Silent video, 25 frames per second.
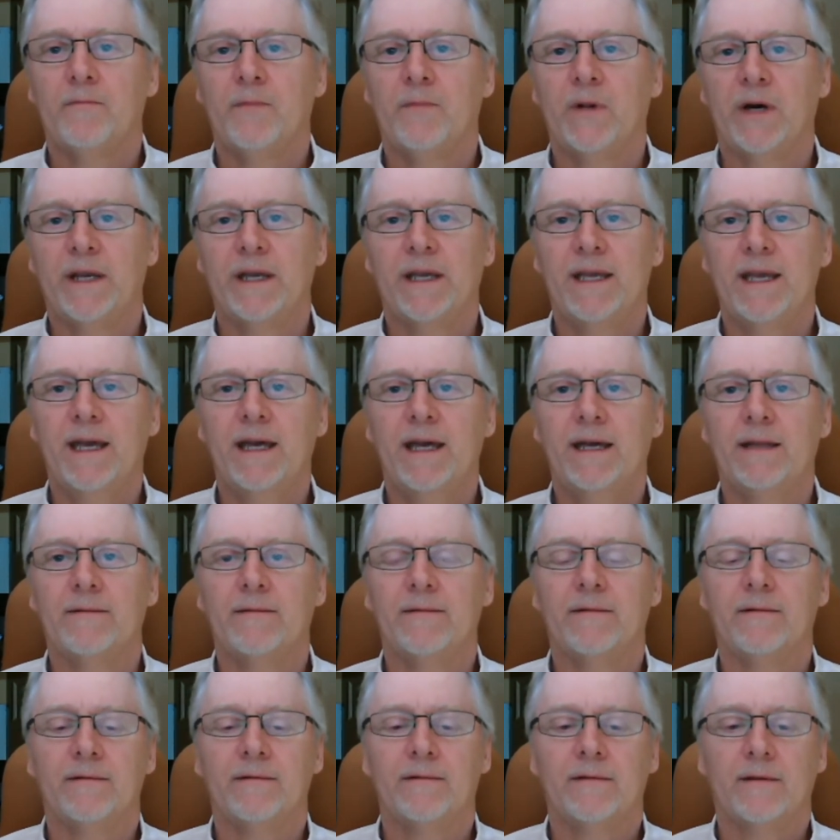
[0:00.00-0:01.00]
But
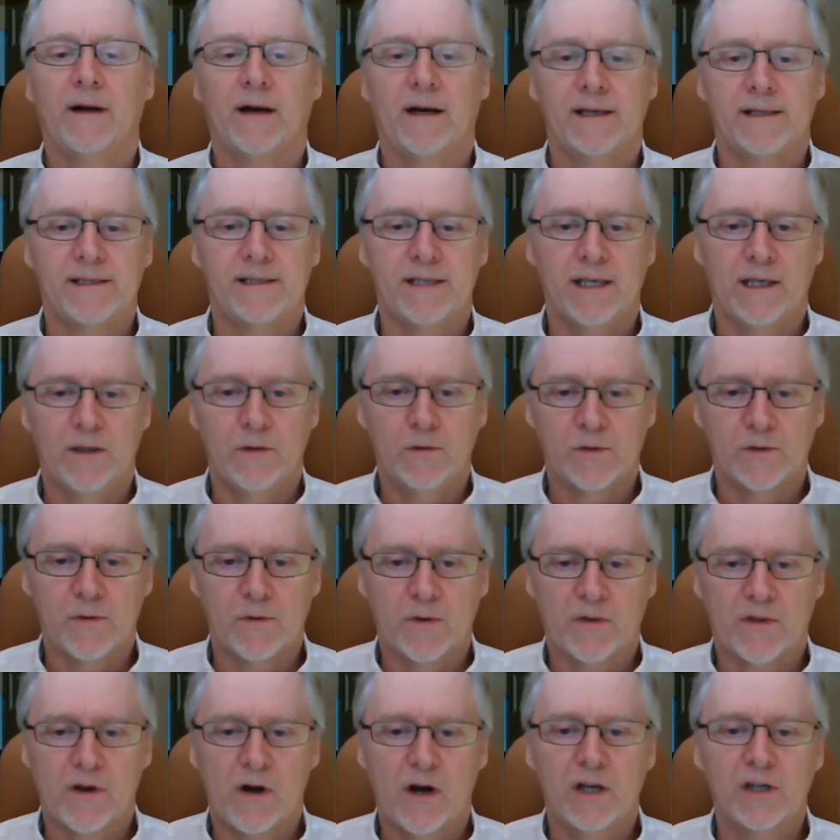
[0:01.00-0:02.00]
again, they use
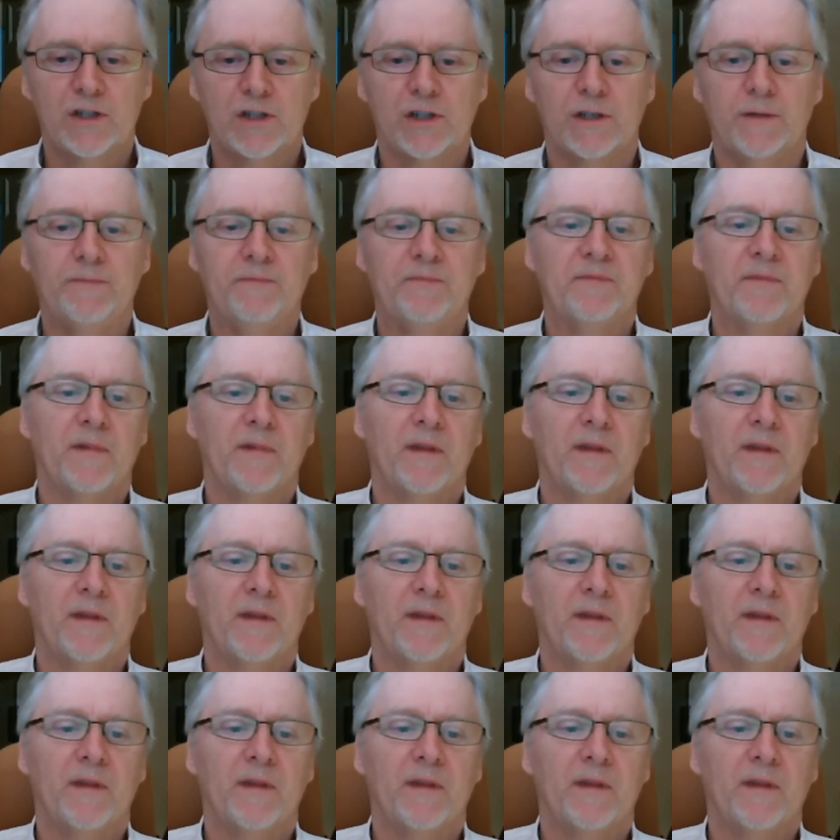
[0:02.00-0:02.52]
with caution.